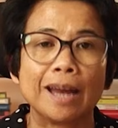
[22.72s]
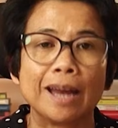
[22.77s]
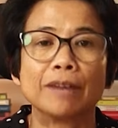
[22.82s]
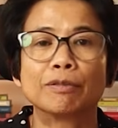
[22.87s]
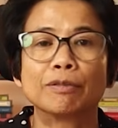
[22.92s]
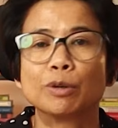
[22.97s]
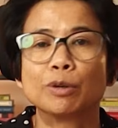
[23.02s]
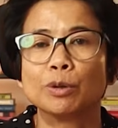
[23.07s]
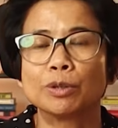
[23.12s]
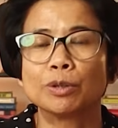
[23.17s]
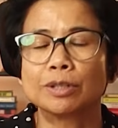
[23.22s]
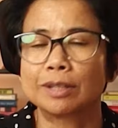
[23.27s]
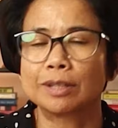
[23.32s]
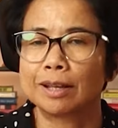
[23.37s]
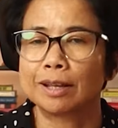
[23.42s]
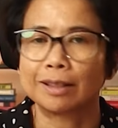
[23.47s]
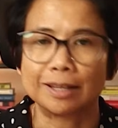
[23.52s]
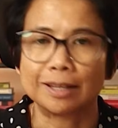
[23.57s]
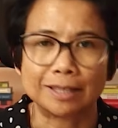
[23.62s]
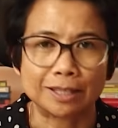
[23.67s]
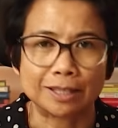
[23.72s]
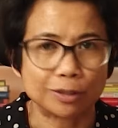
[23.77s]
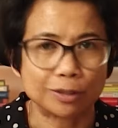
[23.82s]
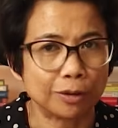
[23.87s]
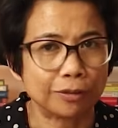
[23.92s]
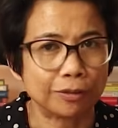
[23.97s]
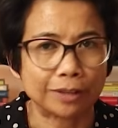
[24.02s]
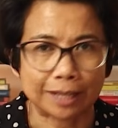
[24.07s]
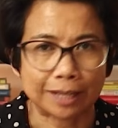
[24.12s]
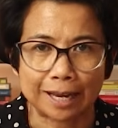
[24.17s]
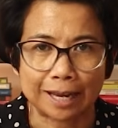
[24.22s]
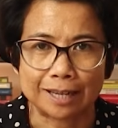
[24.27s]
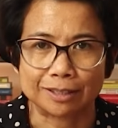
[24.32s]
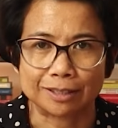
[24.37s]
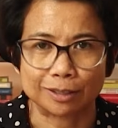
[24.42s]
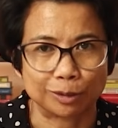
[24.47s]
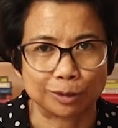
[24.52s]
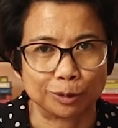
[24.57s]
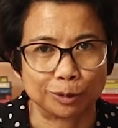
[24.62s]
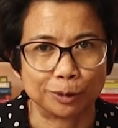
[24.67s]
And of course, this is not the case
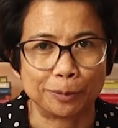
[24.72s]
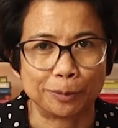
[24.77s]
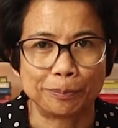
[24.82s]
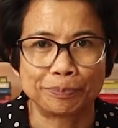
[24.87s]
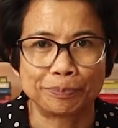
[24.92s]
at all.